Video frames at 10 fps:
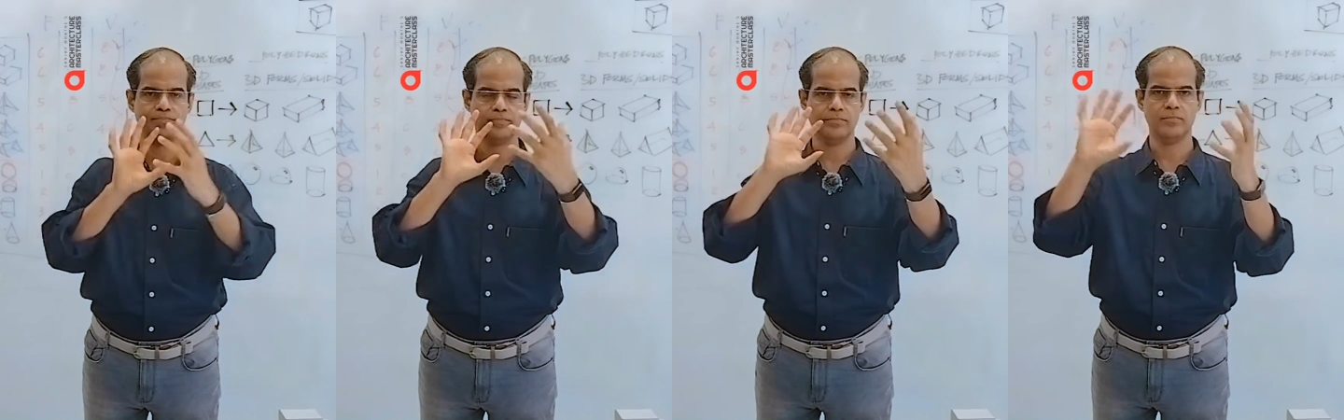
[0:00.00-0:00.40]

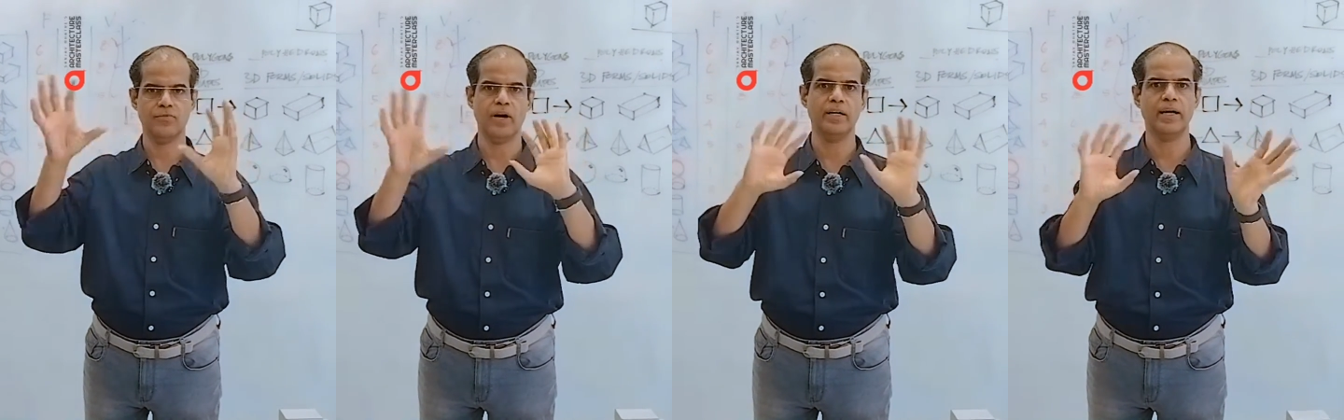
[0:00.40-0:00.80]

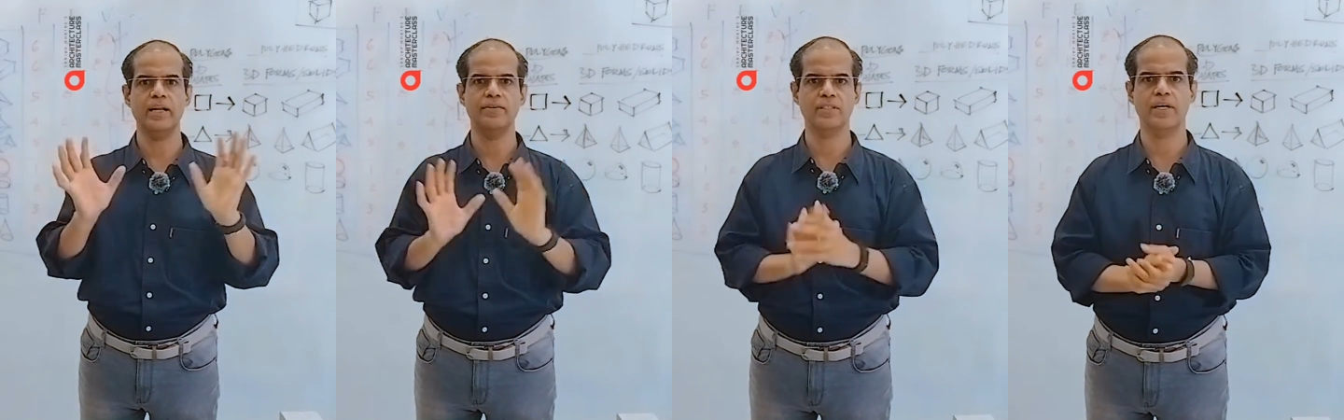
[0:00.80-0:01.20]
front
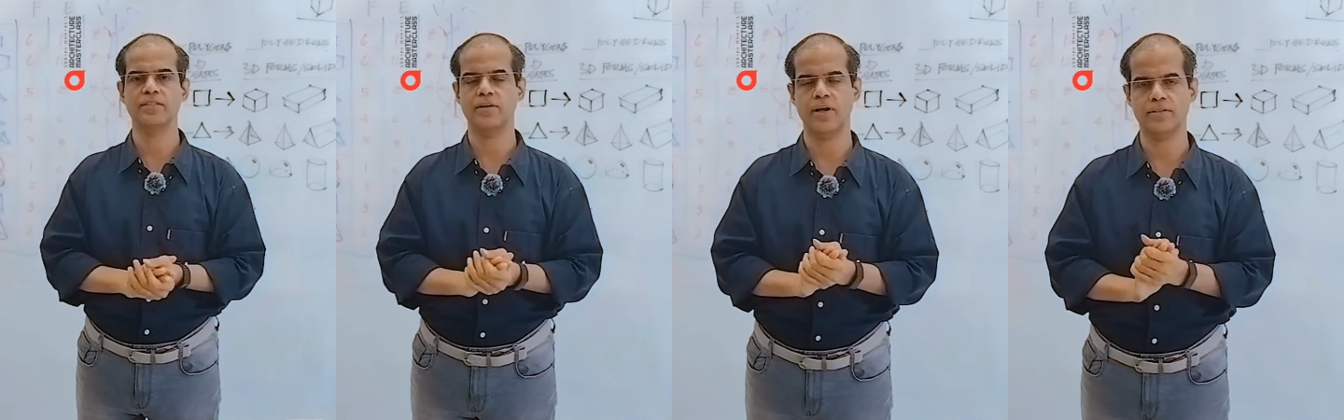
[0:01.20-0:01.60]
elevation,
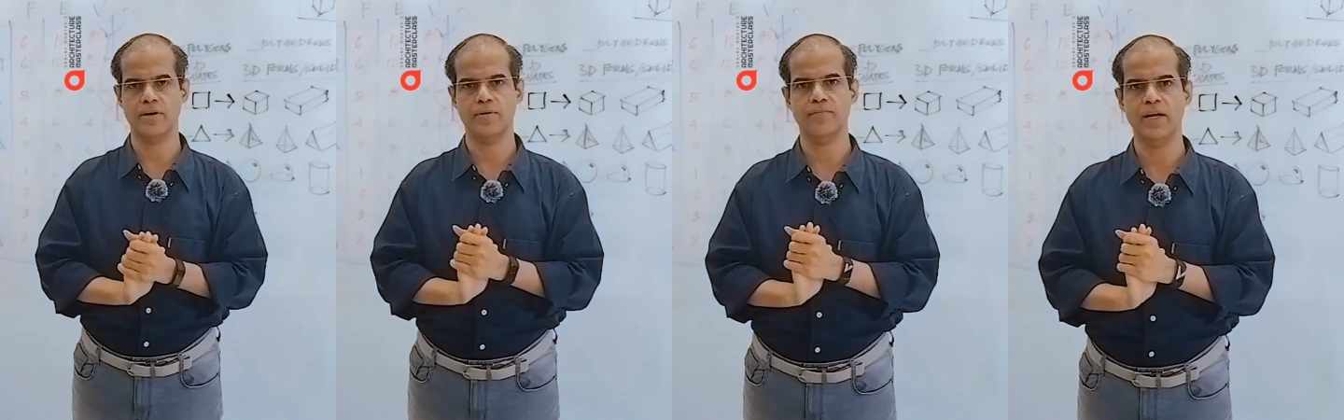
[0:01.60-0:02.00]
etc., etc.,
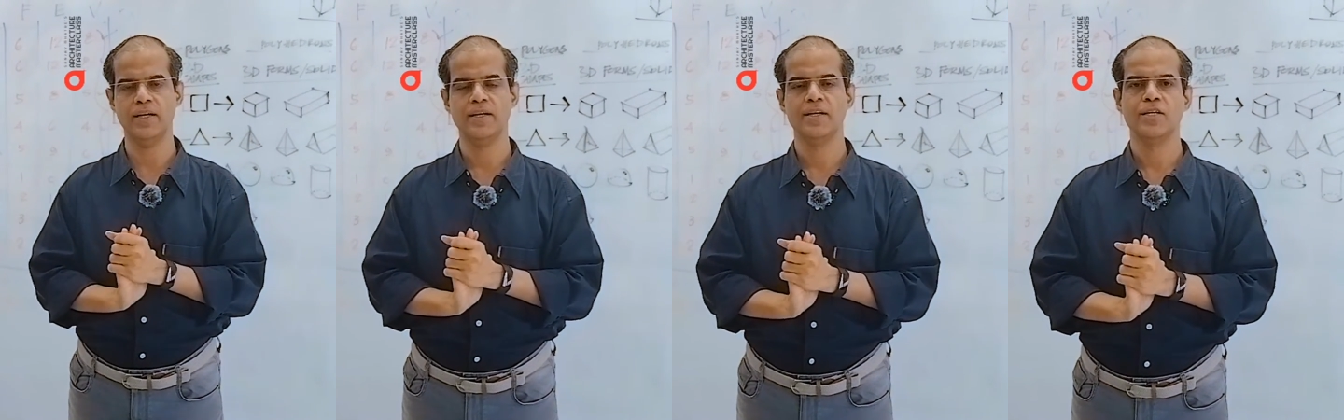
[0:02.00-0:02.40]
right?
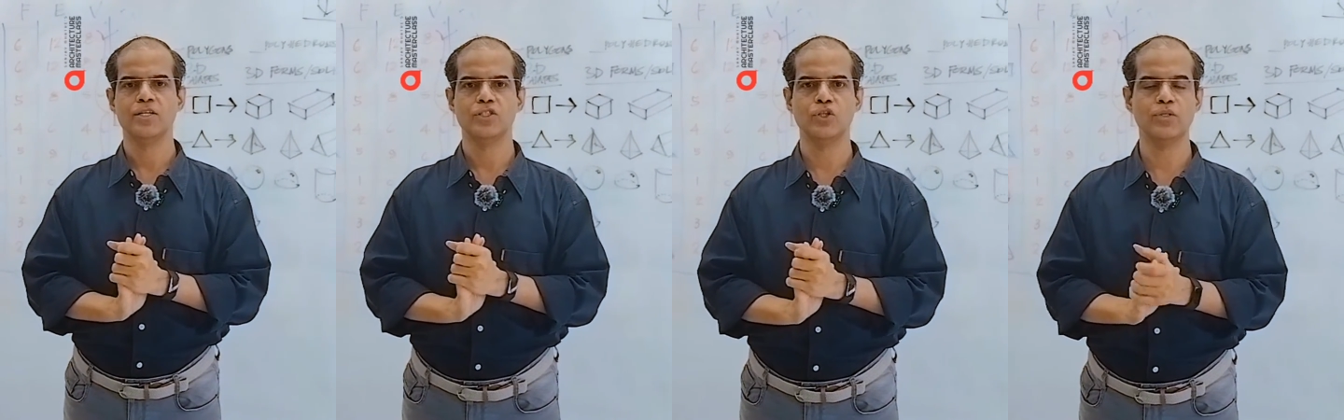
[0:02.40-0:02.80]

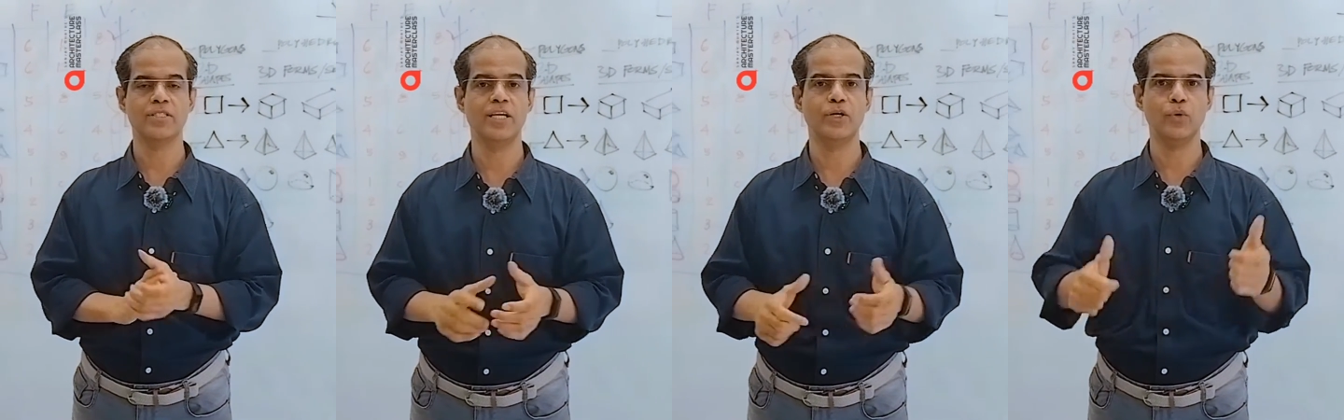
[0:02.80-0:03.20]
So
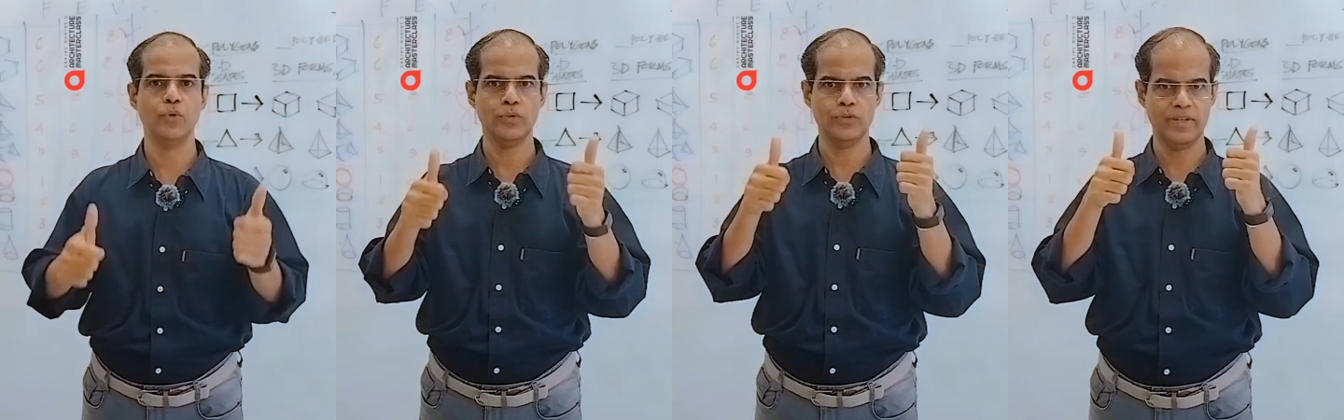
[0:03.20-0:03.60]
see
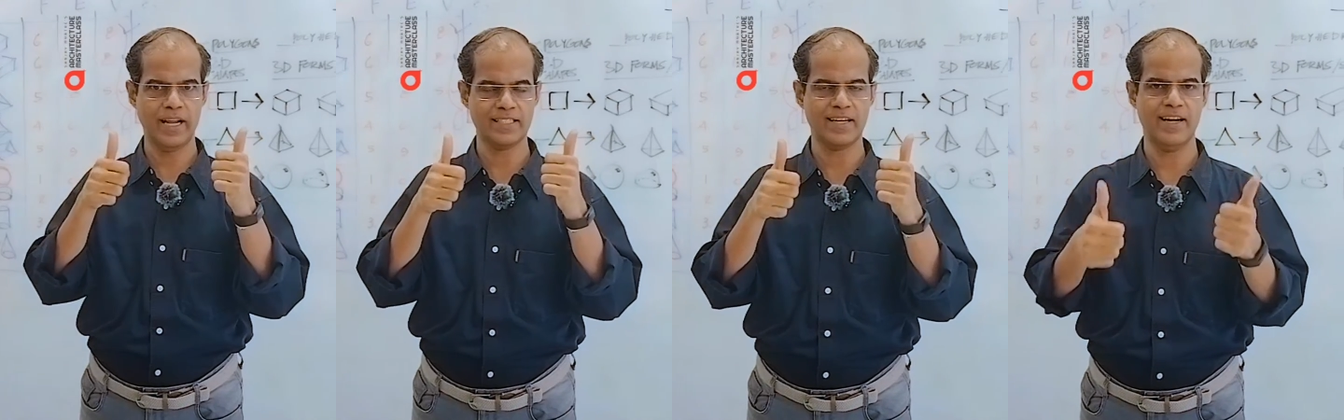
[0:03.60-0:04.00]
you
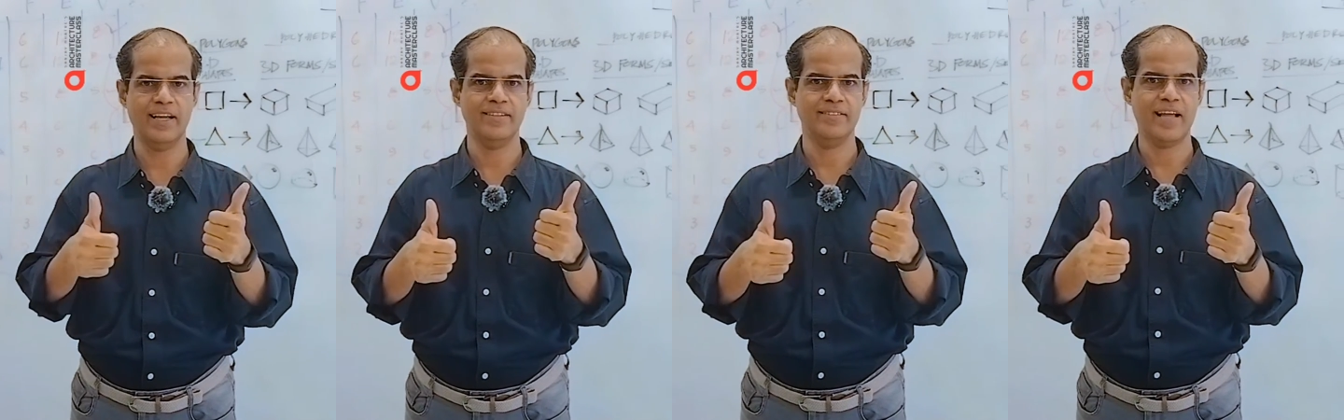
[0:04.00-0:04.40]
next Sunday.
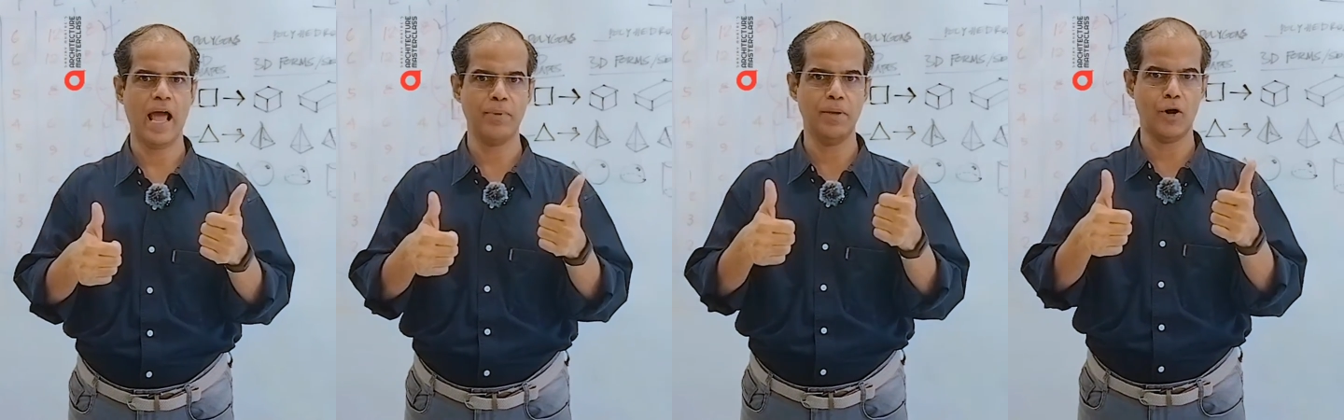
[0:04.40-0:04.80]

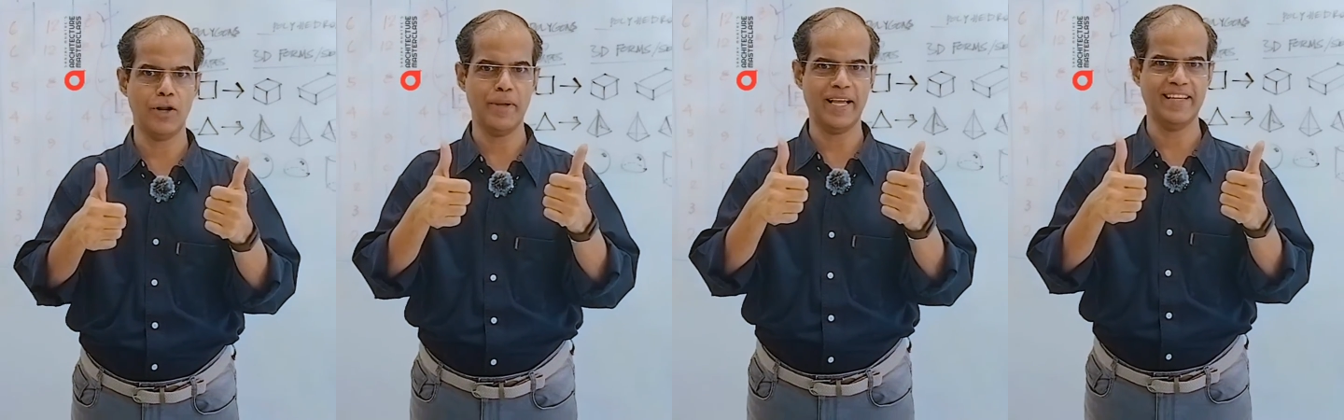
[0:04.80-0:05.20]
Happy model
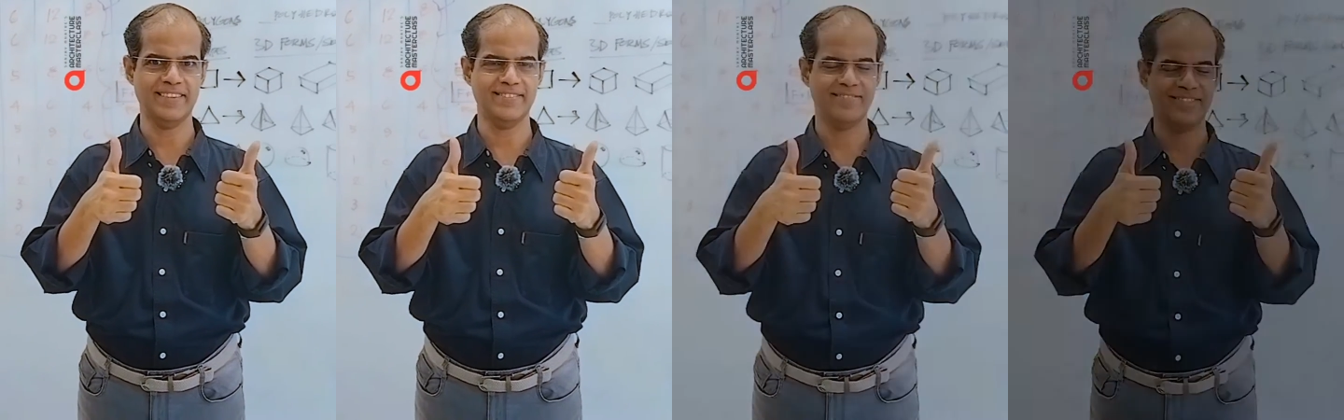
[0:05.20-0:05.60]
making.
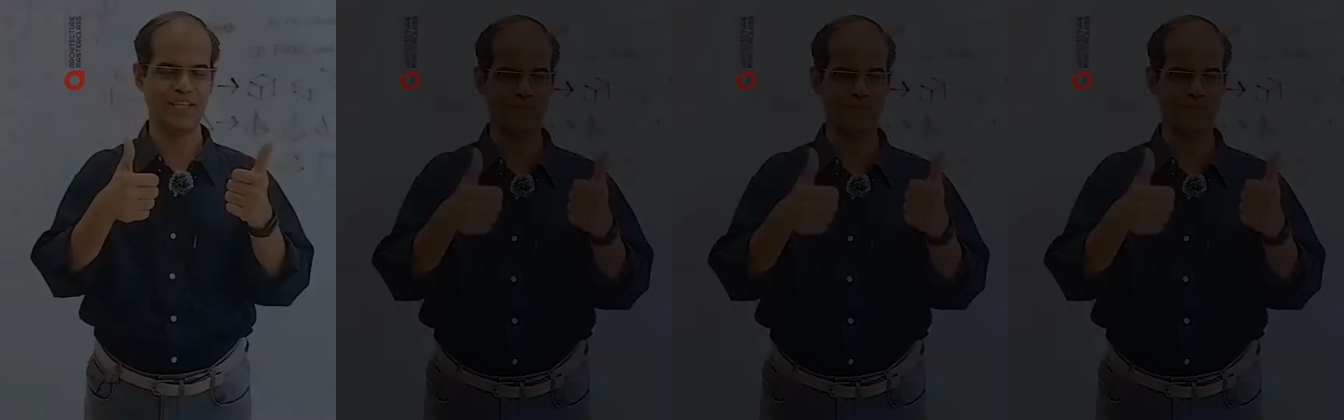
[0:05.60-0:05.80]
See you.